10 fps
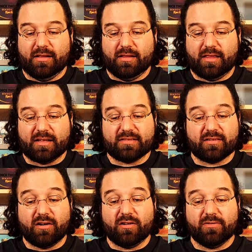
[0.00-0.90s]
That's
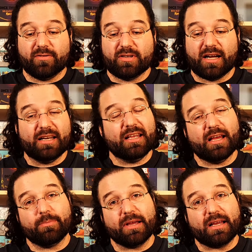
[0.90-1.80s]
all for Tiny
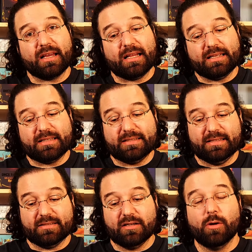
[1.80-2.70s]
Epic
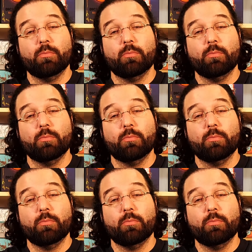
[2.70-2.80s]
Galaxies.